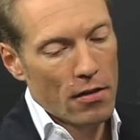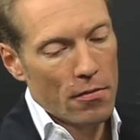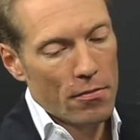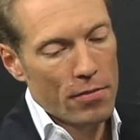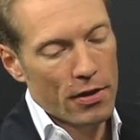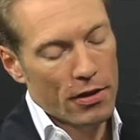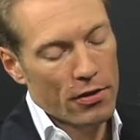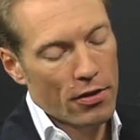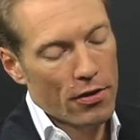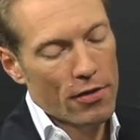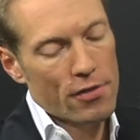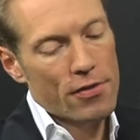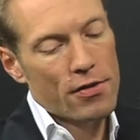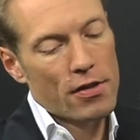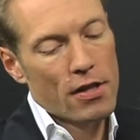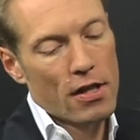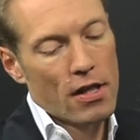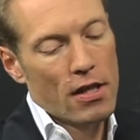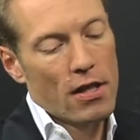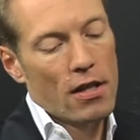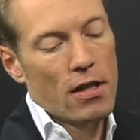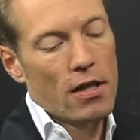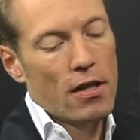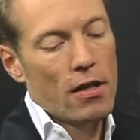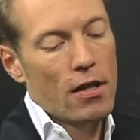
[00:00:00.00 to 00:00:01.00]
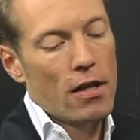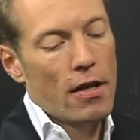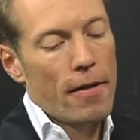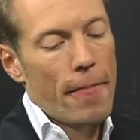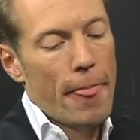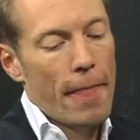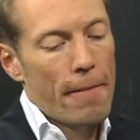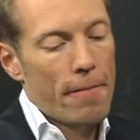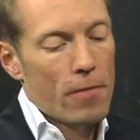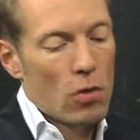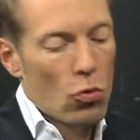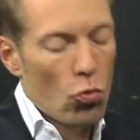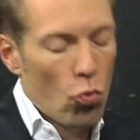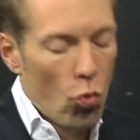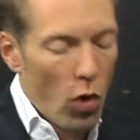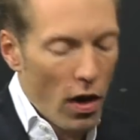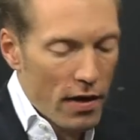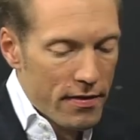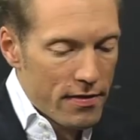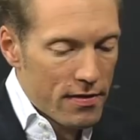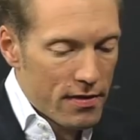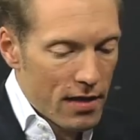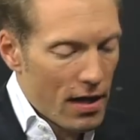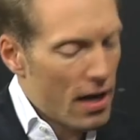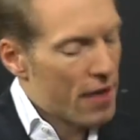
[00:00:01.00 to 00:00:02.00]
Because
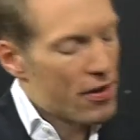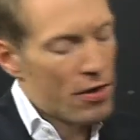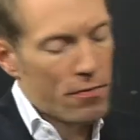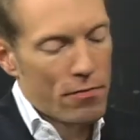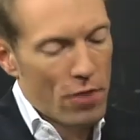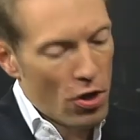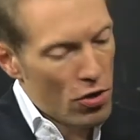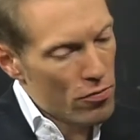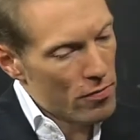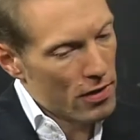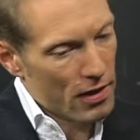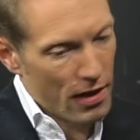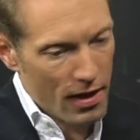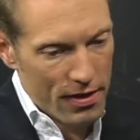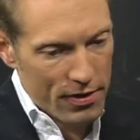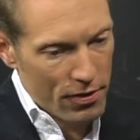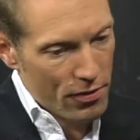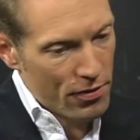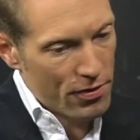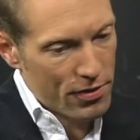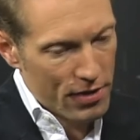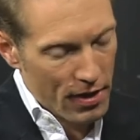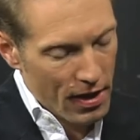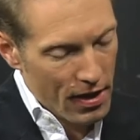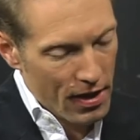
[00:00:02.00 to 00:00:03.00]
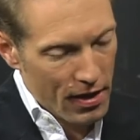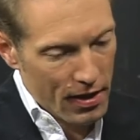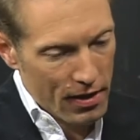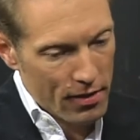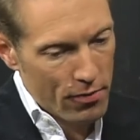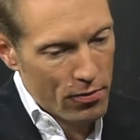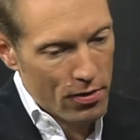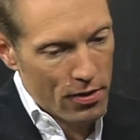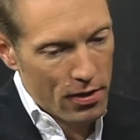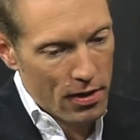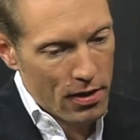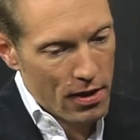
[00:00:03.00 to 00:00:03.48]
once, at the moment, as you say,